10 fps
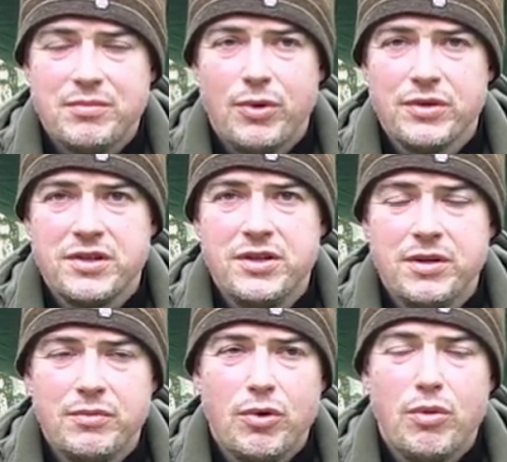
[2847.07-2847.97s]
what
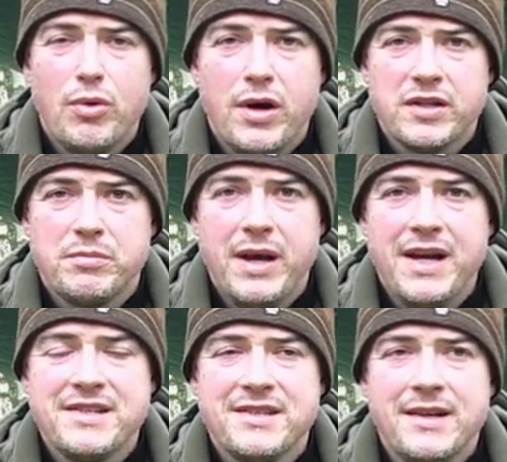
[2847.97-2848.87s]
works
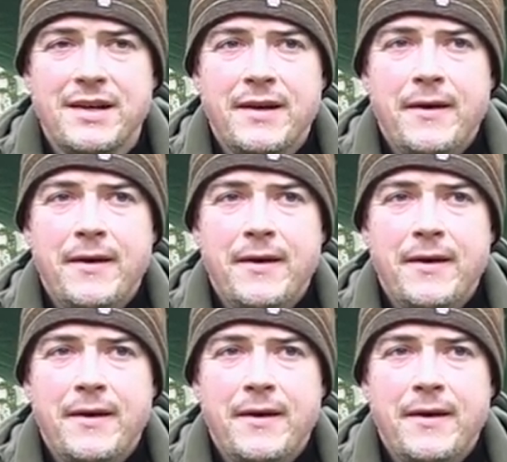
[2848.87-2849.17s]
best.